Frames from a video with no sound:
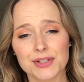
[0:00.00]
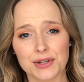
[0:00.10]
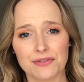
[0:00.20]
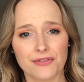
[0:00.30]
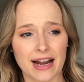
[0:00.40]
You
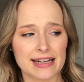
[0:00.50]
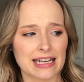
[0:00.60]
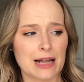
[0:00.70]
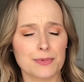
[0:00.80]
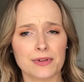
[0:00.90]
can find
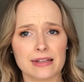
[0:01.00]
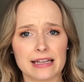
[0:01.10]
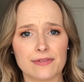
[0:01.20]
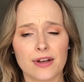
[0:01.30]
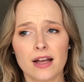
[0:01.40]
it, I
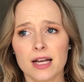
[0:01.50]
believe,